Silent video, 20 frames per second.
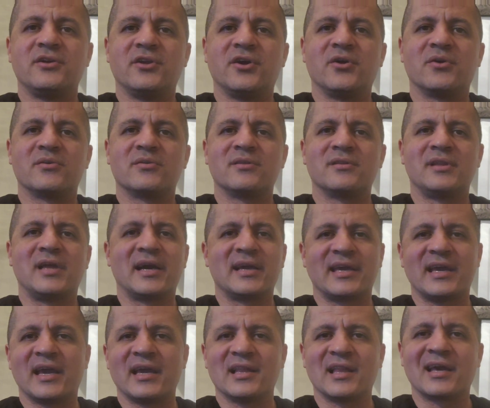you know,
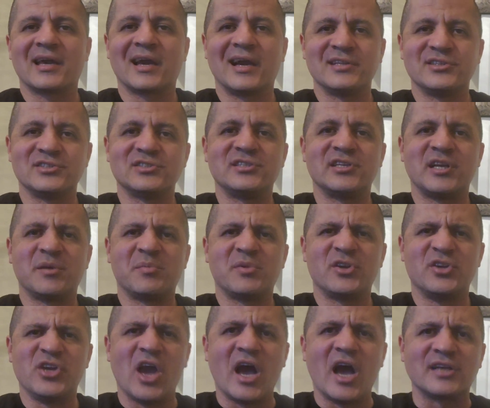not gay like I just did it,
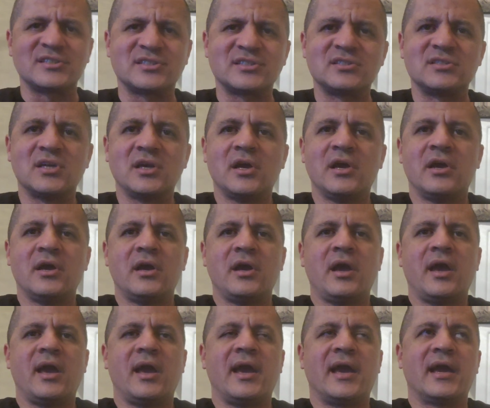but yes,
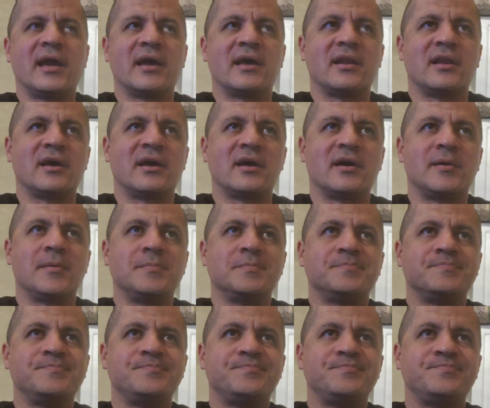and.
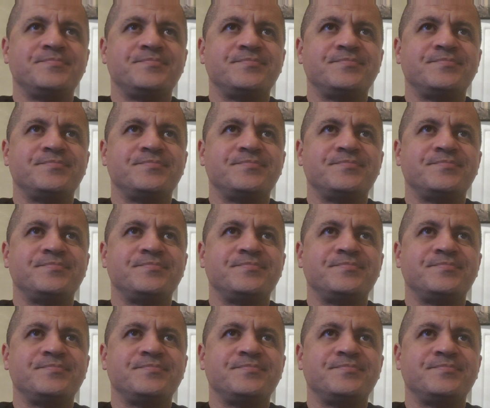Um,